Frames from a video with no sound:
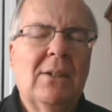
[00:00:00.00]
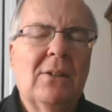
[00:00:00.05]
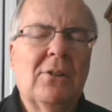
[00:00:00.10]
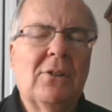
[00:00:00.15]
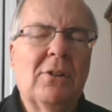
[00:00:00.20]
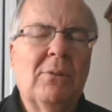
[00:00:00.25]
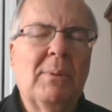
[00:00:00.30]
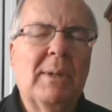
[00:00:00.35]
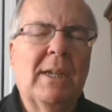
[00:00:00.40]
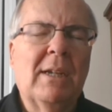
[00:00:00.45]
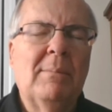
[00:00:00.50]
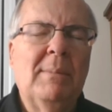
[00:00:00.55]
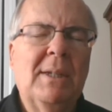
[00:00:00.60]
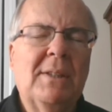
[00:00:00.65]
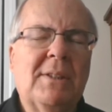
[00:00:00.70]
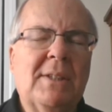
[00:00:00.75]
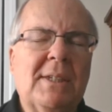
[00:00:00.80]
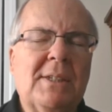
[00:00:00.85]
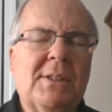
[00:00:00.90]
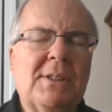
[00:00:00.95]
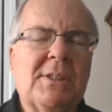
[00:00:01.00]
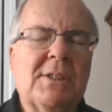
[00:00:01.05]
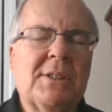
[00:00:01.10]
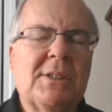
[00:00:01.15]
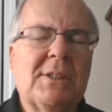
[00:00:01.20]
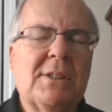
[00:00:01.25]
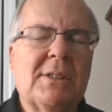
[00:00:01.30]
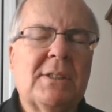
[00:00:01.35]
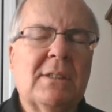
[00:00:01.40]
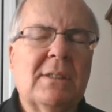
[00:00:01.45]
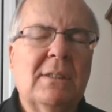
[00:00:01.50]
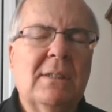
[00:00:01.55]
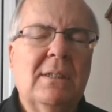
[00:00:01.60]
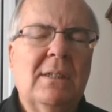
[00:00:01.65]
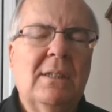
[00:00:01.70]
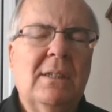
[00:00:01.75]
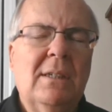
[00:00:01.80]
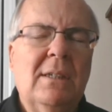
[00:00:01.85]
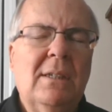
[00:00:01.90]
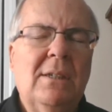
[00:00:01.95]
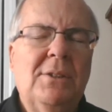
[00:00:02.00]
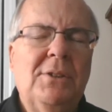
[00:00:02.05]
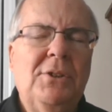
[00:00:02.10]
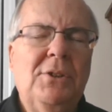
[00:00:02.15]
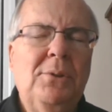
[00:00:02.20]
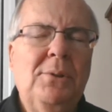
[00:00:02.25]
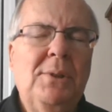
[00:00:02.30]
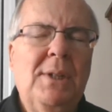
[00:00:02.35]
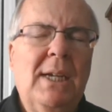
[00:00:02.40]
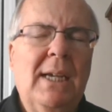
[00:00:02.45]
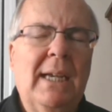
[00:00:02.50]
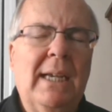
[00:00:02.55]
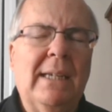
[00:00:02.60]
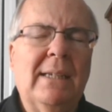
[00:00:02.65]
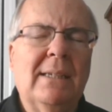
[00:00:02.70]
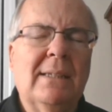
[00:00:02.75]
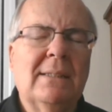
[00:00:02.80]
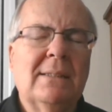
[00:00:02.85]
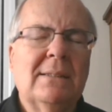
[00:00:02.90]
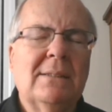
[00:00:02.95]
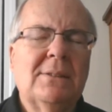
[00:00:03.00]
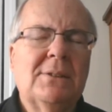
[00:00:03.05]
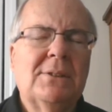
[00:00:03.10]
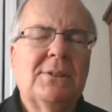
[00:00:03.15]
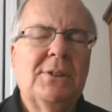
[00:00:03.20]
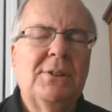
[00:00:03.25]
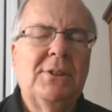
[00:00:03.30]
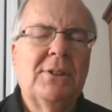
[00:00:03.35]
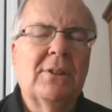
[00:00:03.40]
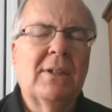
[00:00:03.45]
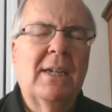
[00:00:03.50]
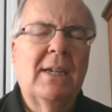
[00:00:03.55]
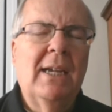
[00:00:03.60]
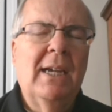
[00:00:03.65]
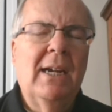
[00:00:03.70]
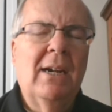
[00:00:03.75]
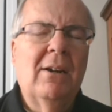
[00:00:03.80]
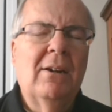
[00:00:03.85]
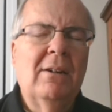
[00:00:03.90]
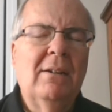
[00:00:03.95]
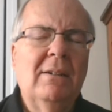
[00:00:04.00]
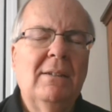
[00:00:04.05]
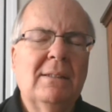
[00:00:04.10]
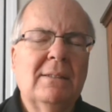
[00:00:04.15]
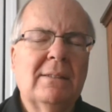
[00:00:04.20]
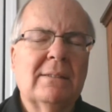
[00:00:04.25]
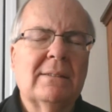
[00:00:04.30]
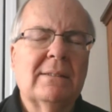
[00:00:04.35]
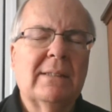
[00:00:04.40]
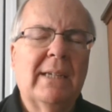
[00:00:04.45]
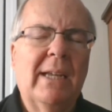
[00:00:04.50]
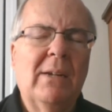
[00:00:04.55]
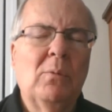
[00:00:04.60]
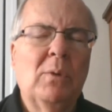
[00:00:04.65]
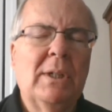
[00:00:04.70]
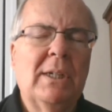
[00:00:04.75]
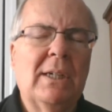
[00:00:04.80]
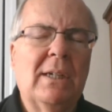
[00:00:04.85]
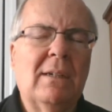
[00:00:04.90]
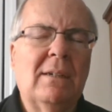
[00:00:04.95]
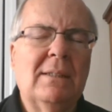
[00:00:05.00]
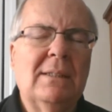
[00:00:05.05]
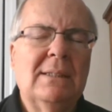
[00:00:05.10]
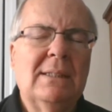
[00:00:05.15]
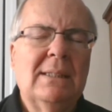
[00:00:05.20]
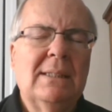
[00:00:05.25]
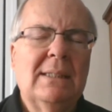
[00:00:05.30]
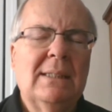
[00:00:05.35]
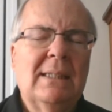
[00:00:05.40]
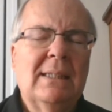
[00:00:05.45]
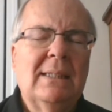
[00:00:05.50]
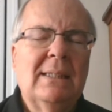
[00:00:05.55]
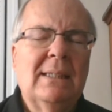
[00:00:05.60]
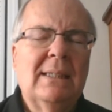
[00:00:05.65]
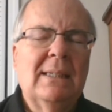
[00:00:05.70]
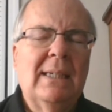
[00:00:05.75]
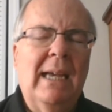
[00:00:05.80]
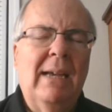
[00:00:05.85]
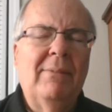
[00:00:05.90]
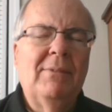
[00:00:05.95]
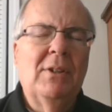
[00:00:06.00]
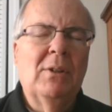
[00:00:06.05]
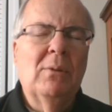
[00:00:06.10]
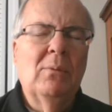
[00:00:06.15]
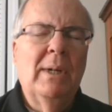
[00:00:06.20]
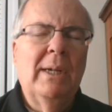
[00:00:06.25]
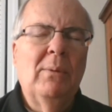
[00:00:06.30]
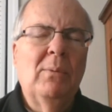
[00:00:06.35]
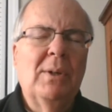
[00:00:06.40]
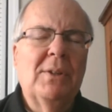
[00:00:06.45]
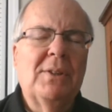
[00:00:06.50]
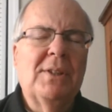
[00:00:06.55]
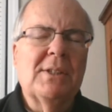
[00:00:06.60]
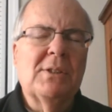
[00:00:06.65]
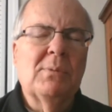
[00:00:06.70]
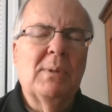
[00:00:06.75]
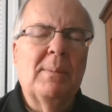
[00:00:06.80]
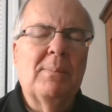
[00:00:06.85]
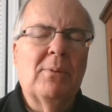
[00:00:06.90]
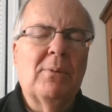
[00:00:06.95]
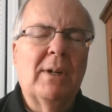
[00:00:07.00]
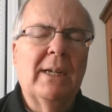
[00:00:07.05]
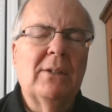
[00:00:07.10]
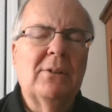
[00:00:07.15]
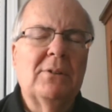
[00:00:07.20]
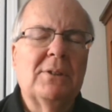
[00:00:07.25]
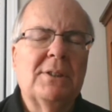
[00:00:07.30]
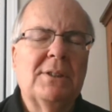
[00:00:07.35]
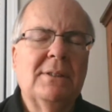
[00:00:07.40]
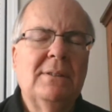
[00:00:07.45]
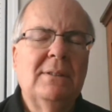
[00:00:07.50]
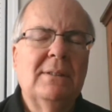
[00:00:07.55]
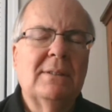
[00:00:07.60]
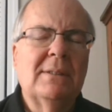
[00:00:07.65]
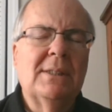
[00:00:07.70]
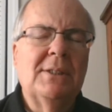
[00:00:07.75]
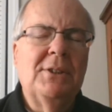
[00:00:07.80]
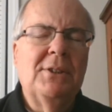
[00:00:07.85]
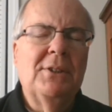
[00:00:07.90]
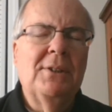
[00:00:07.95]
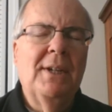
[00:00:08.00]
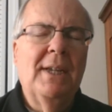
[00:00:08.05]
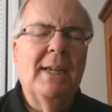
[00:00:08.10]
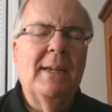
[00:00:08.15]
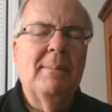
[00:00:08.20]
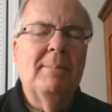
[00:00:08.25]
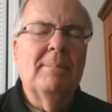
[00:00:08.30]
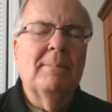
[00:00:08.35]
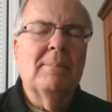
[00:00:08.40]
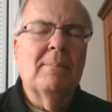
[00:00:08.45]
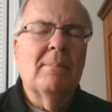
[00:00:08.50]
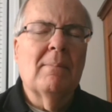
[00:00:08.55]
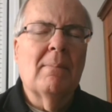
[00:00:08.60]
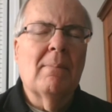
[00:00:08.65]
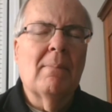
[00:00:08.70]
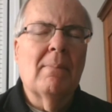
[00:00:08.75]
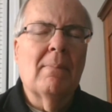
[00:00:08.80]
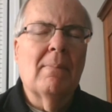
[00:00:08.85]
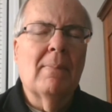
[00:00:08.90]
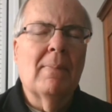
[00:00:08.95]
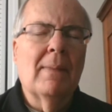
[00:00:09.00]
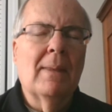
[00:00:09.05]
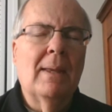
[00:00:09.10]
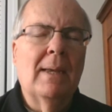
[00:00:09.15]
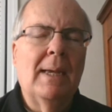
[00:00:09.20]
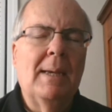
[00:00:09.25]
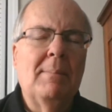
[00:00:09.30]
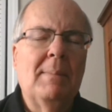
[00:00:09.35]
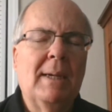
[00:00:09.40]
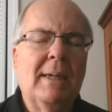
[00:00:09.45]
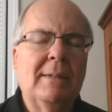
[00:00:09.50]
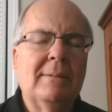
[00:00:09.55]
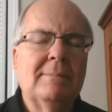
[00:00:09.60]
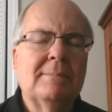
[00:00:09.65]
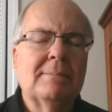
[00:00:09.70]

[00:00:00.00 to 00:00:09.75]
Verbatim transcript: Lord, we commit this new day to your care and will. Have your way with us, we pray, Lord, in your name. Amen.